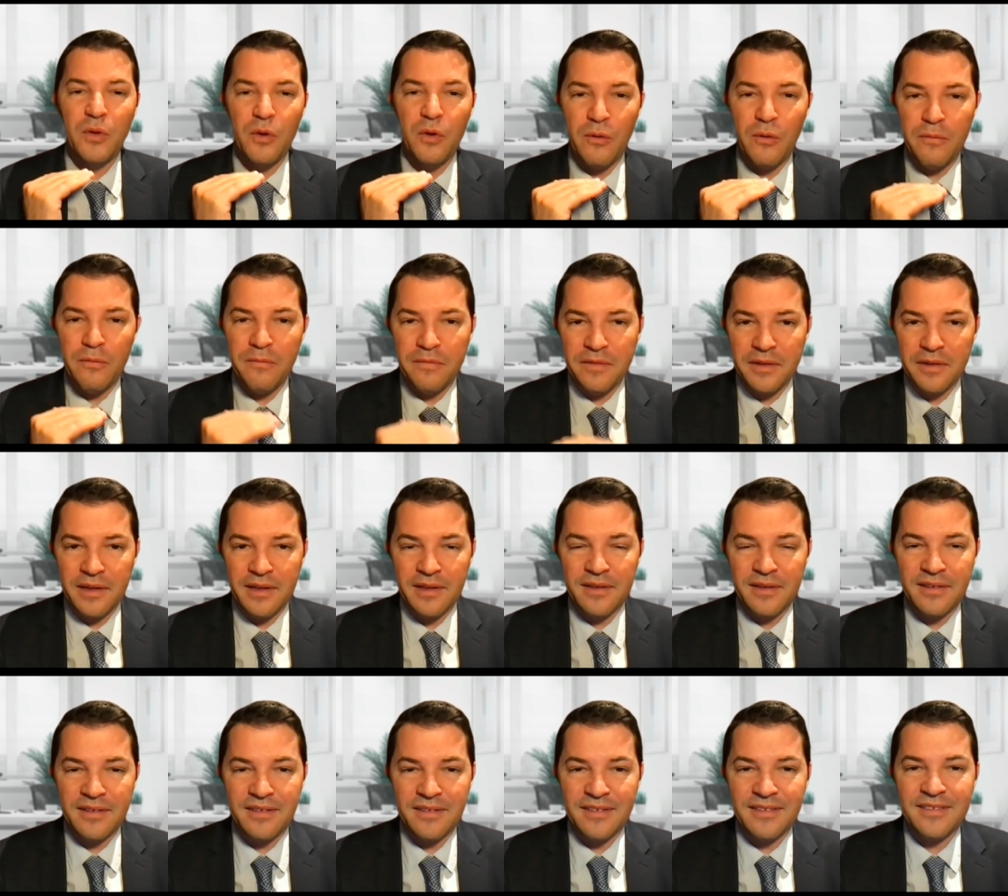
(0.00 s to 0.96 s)
of,
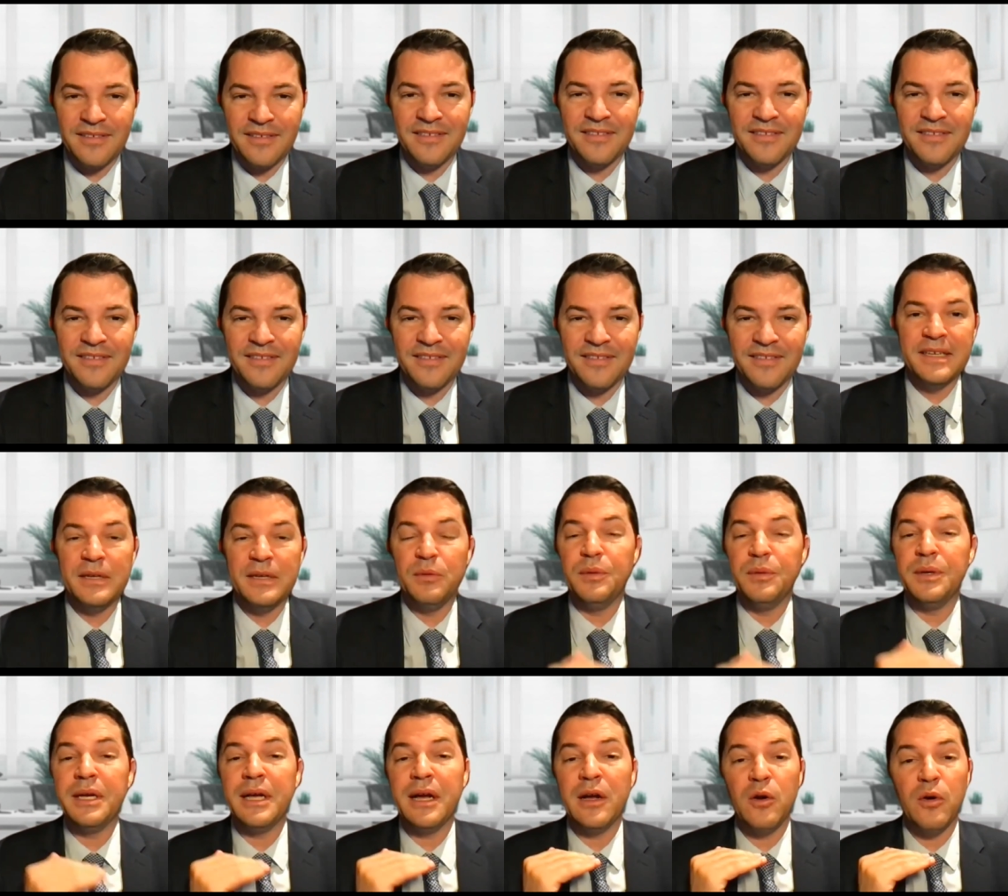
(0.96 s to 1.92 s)
uh,
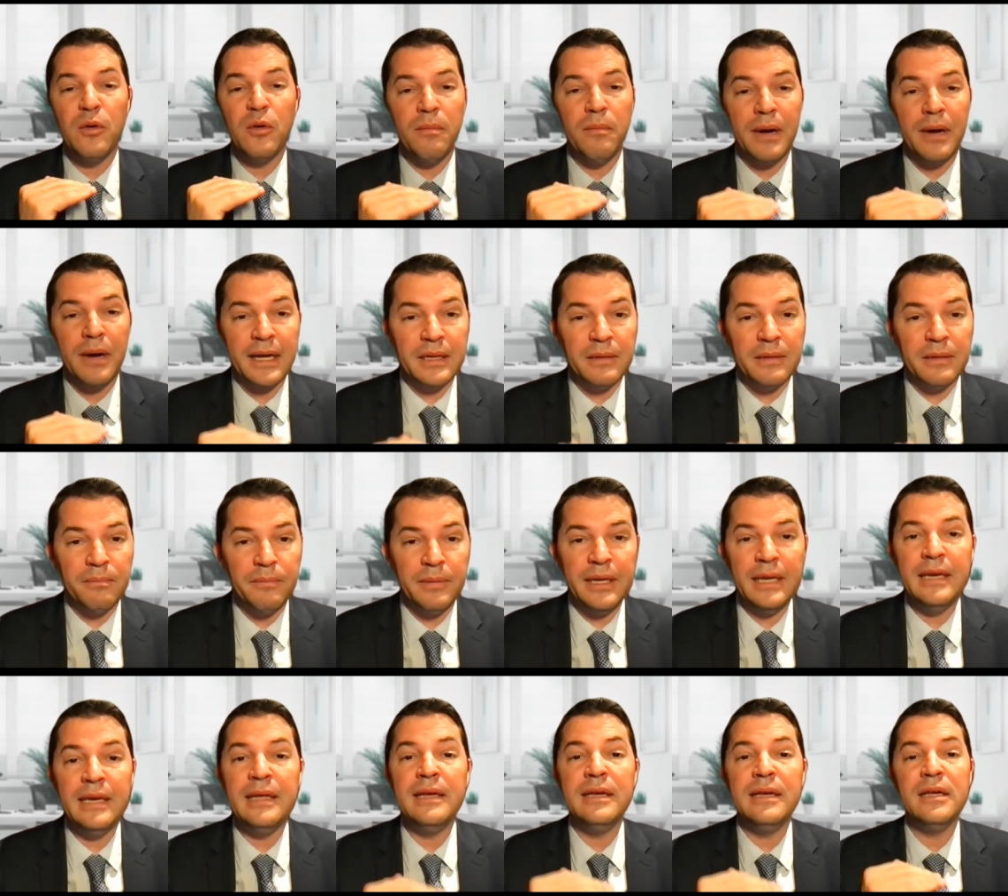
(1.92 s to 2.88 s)
we can combine
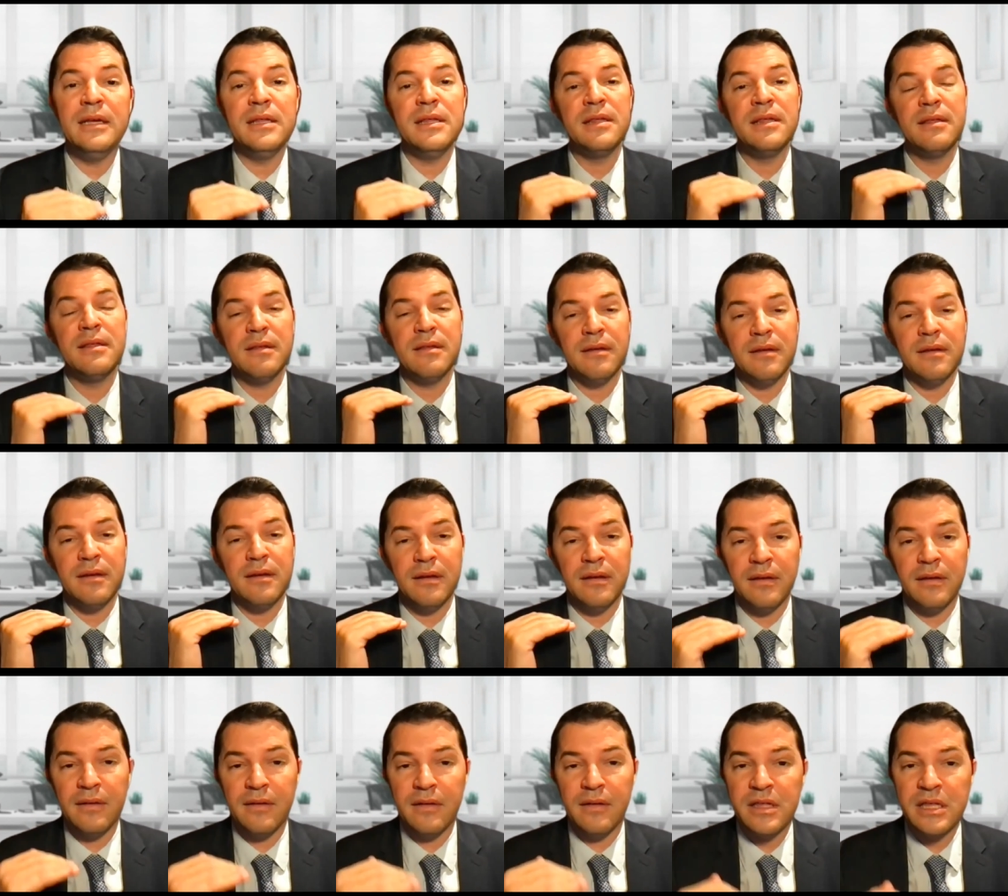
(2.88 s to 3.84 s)
peelings,
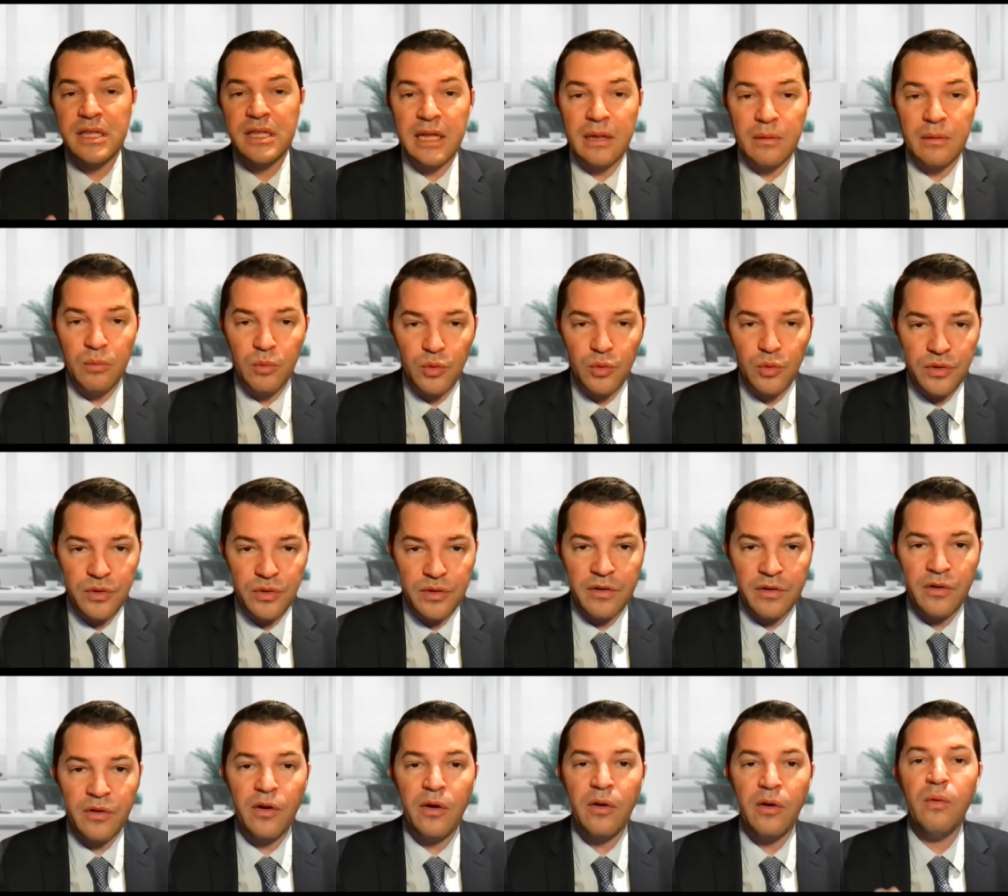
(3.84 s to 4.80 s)
uh, cell booster
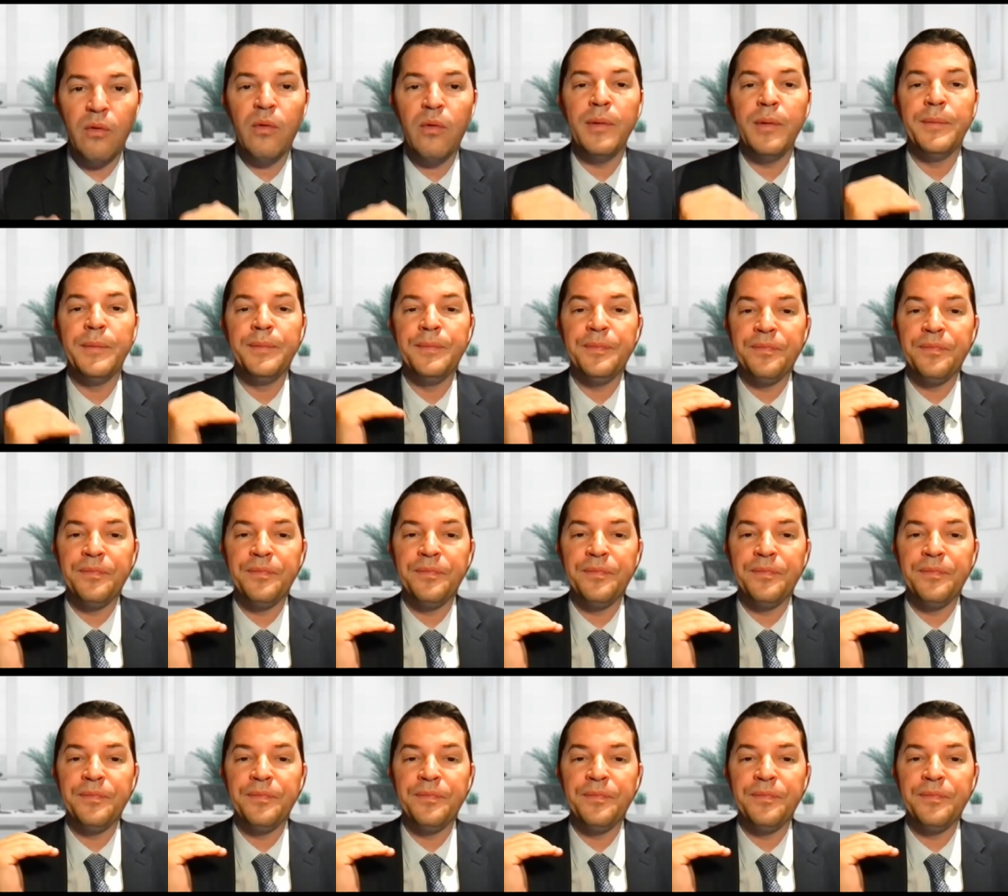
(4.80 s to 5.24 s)
glow,